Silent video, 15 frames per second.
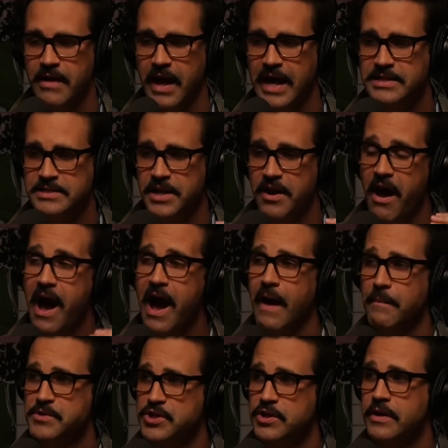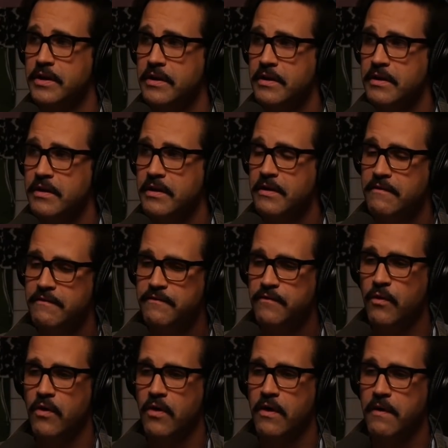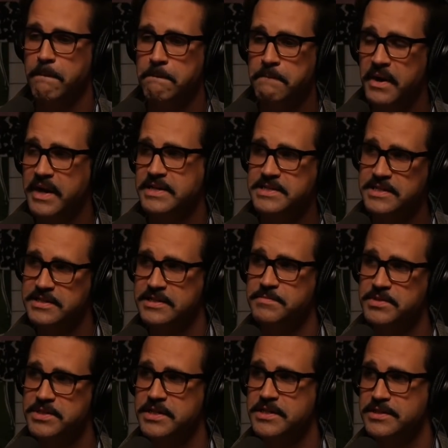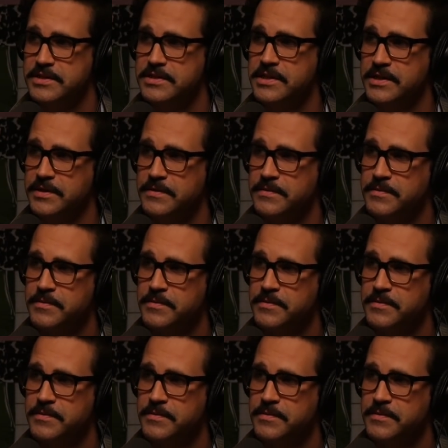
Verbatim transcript: as an option for Buddy System season two.